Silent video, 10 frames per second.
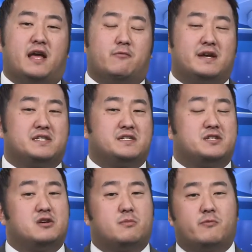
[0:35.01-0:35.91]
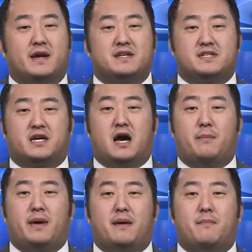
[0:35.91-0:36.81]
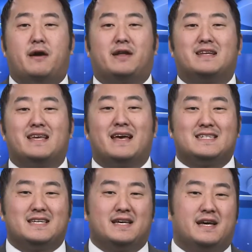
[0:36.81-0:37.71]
and raise consumer rates to combat mounting debt.